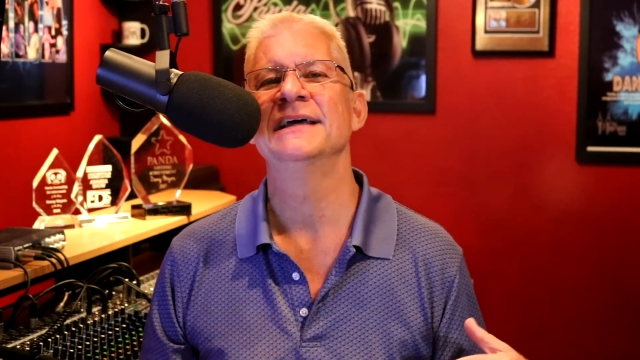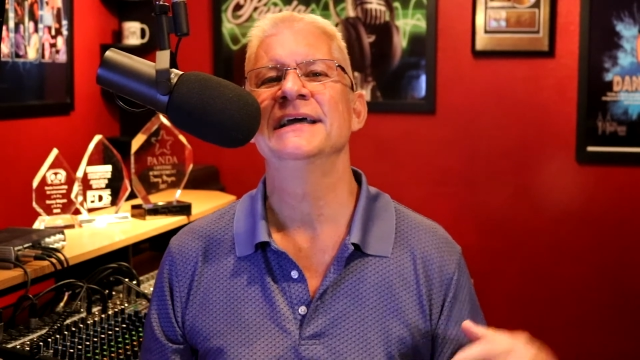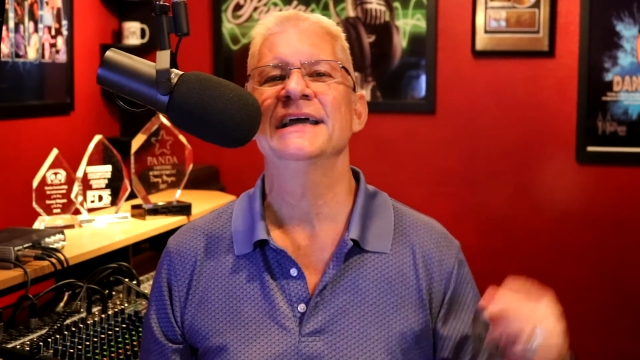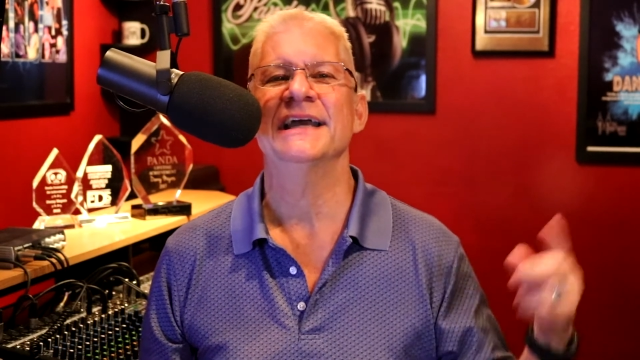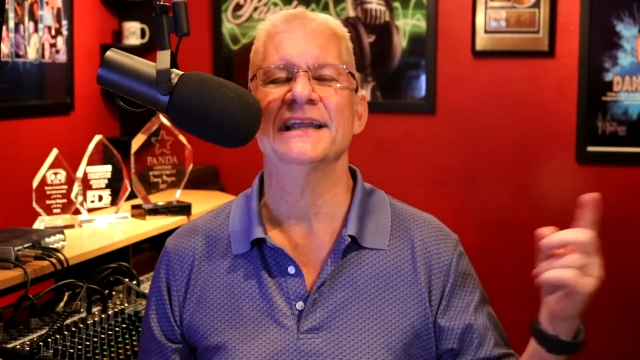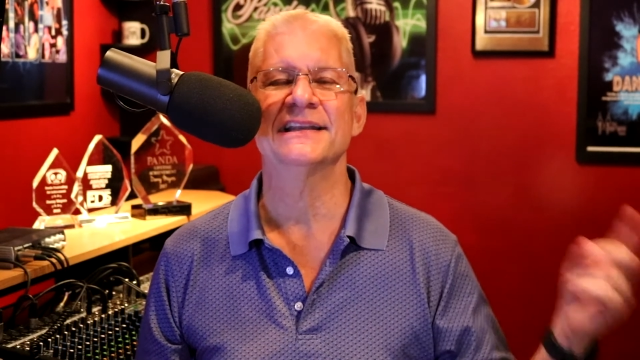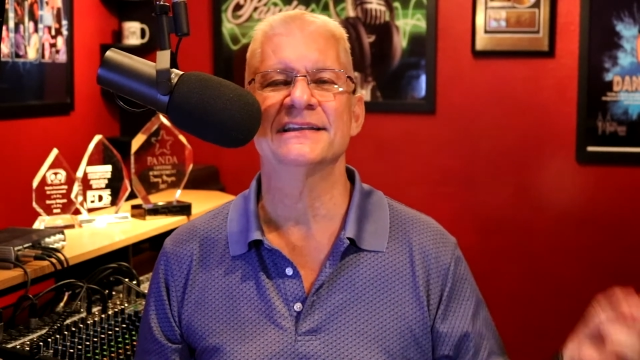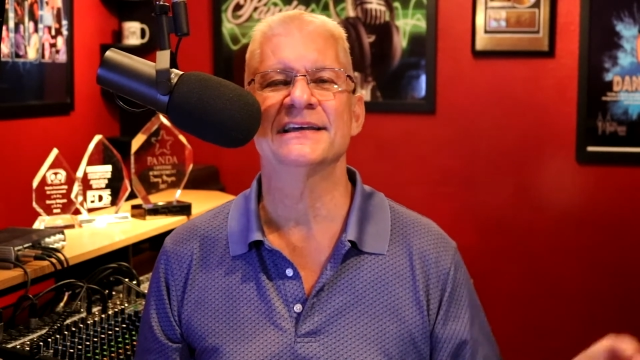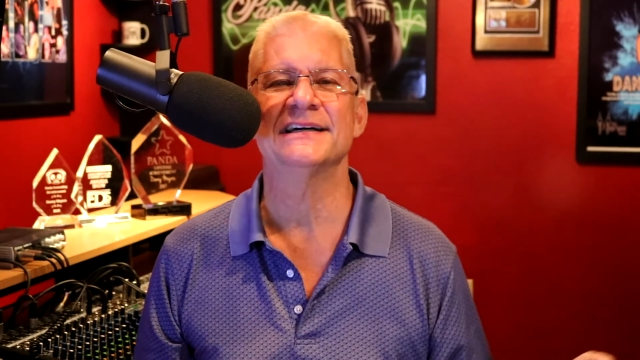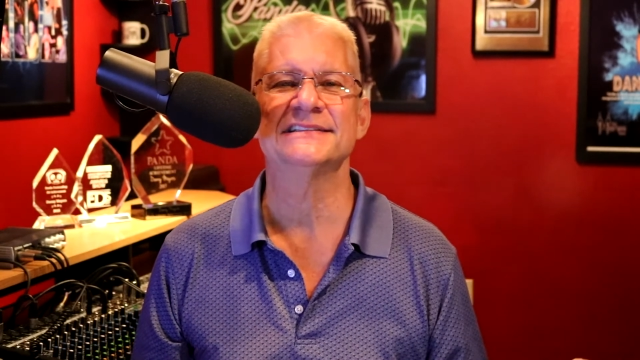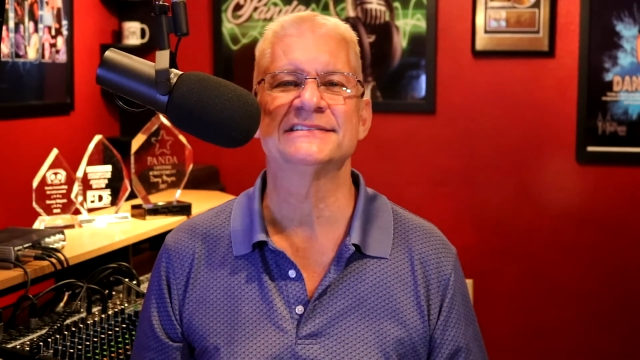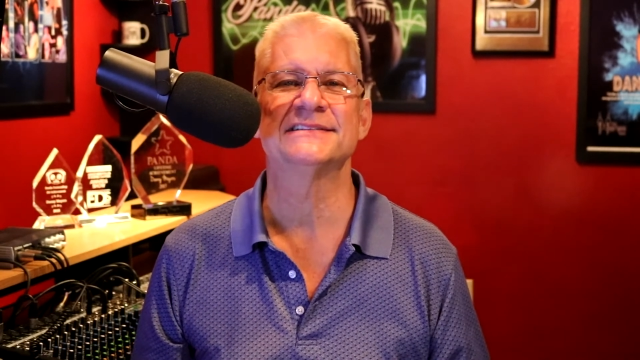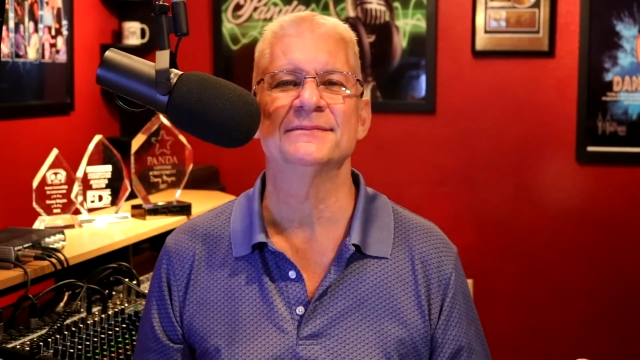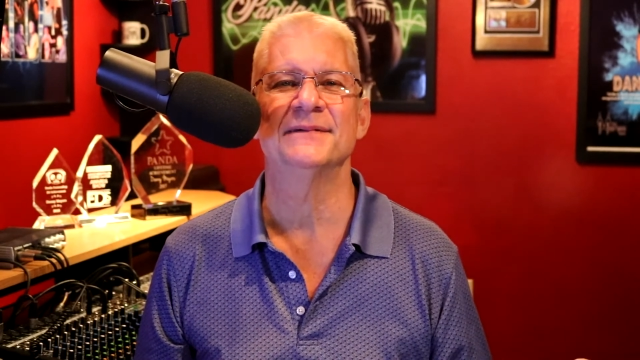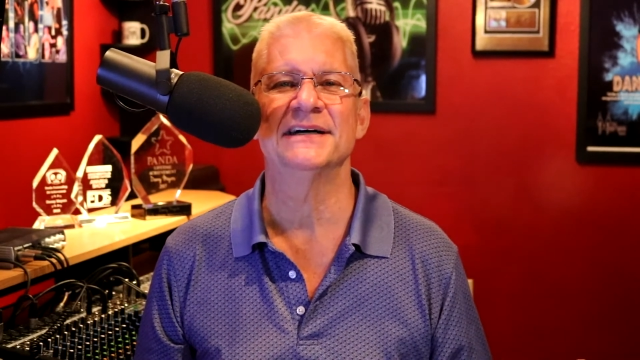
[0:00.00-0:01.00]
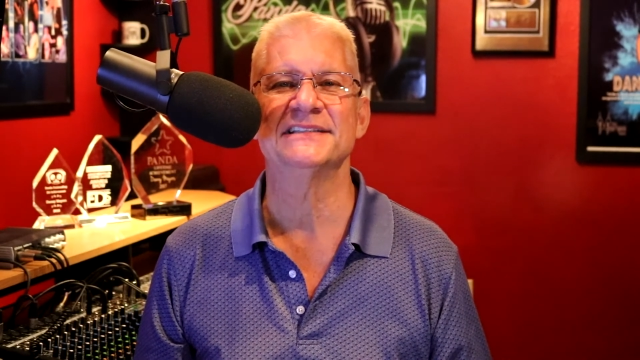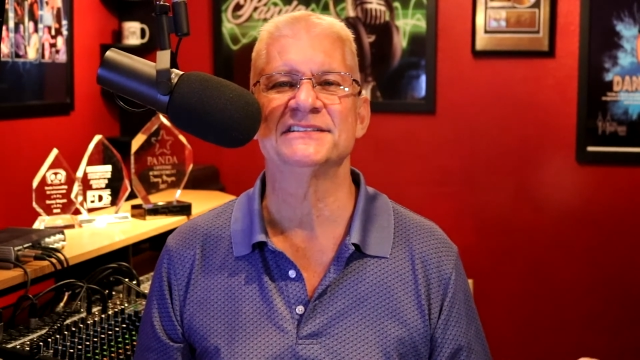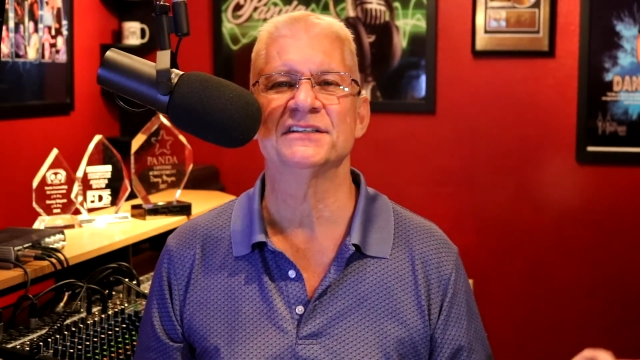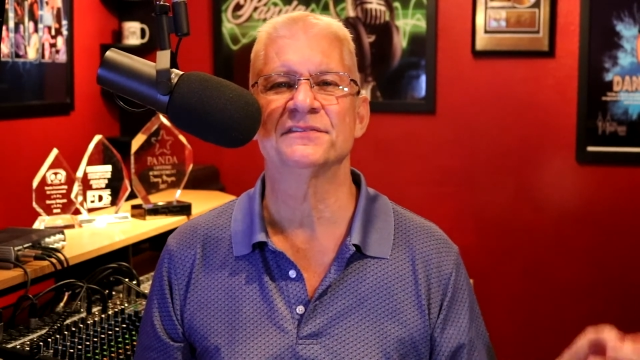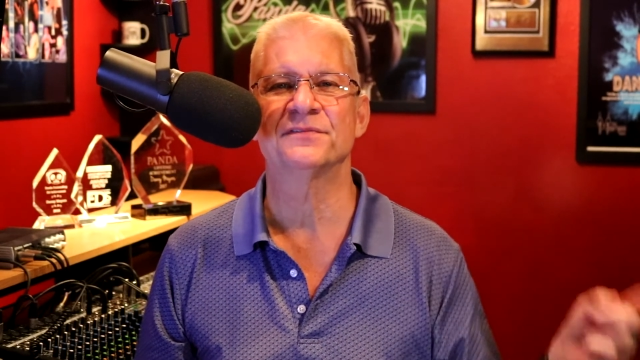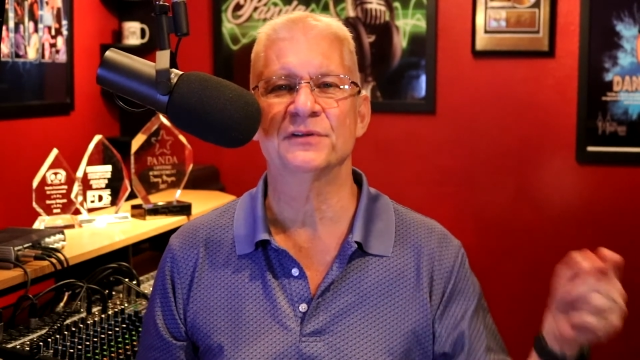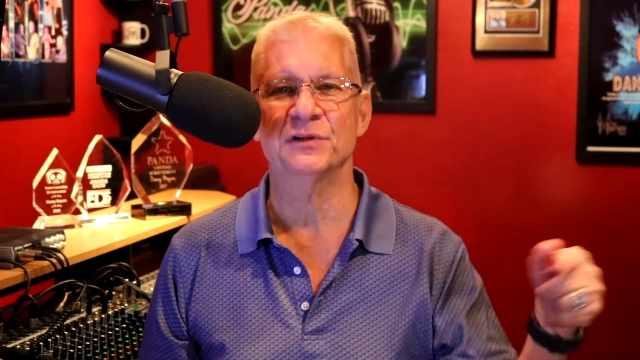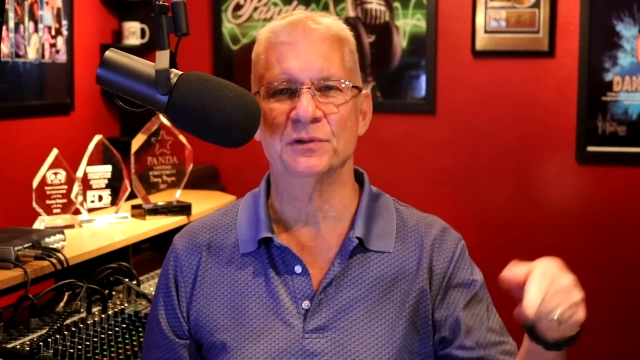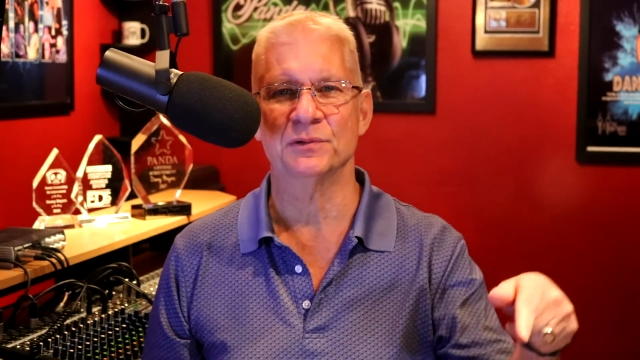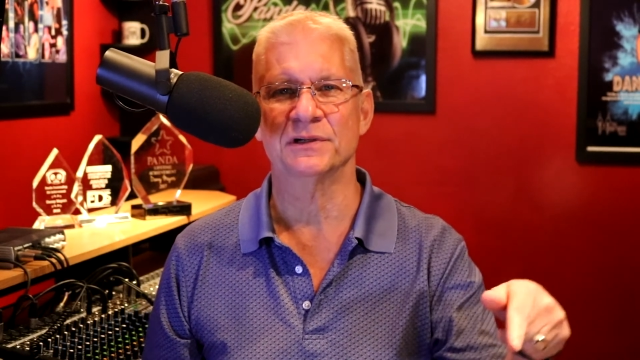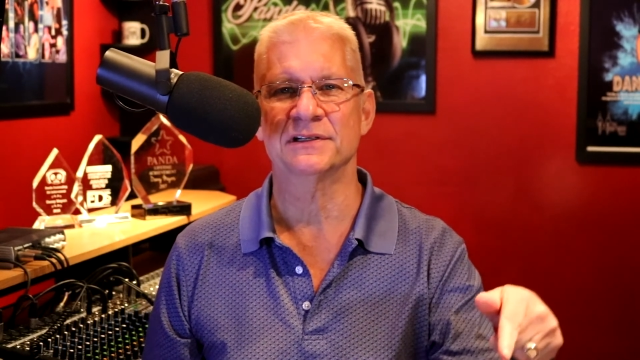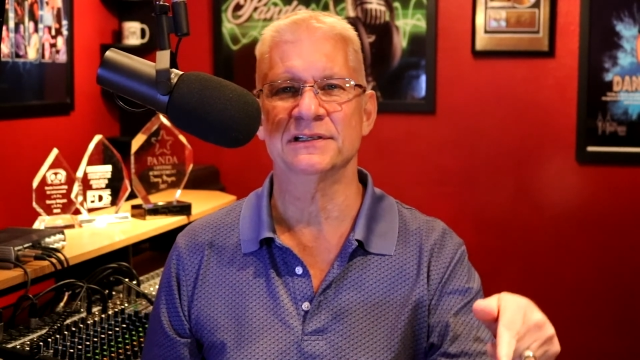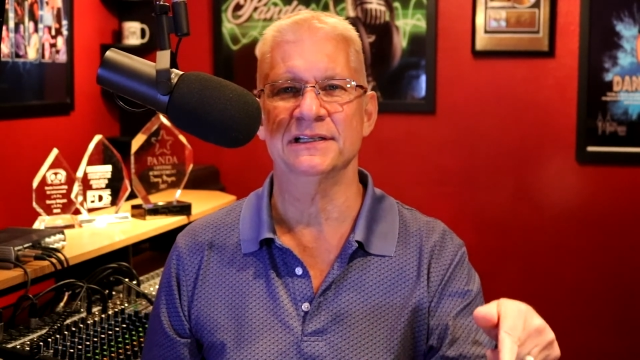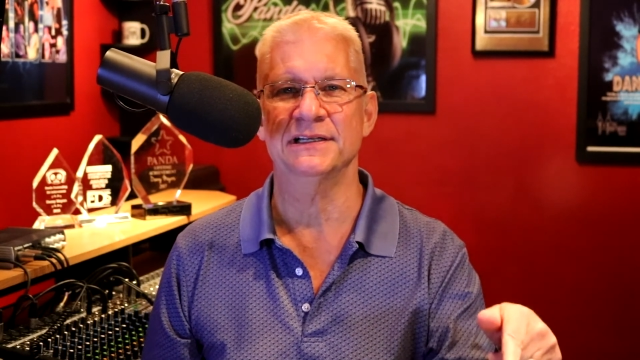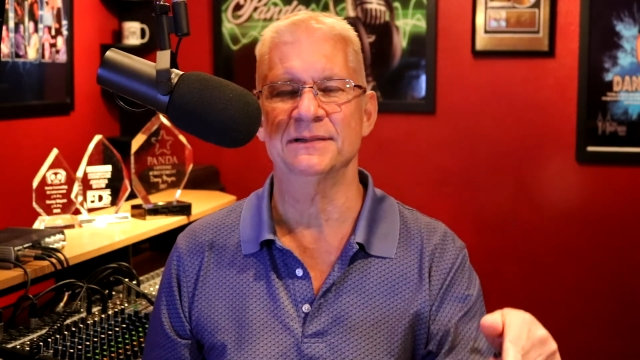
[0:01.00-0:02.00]
and customize it for your
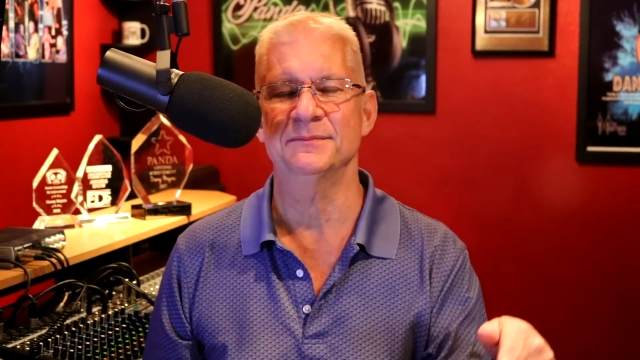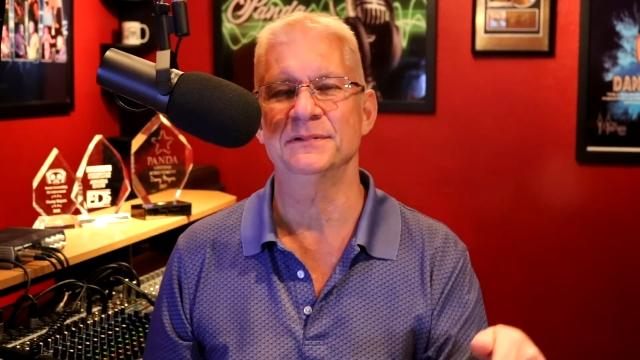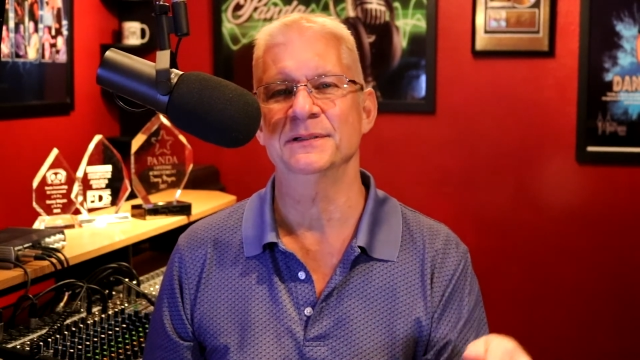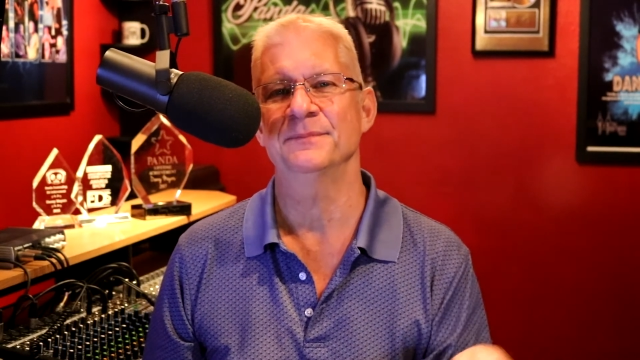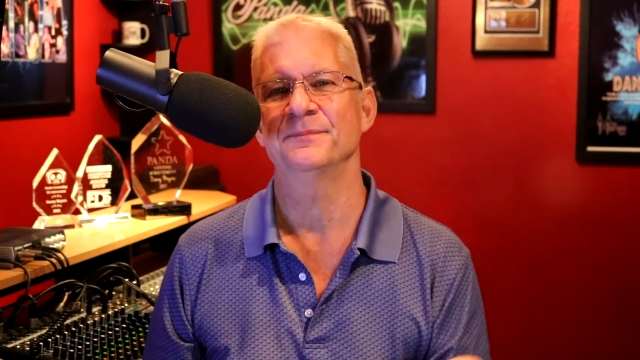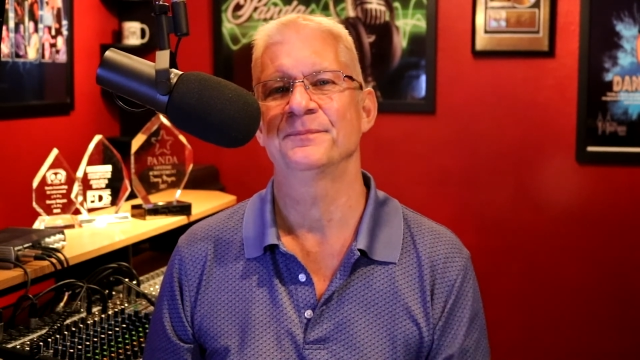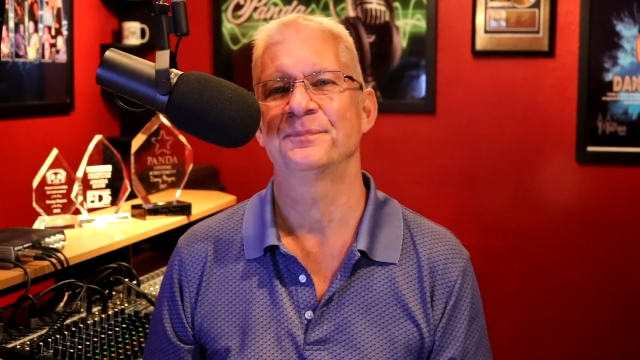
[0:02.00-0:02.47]
club.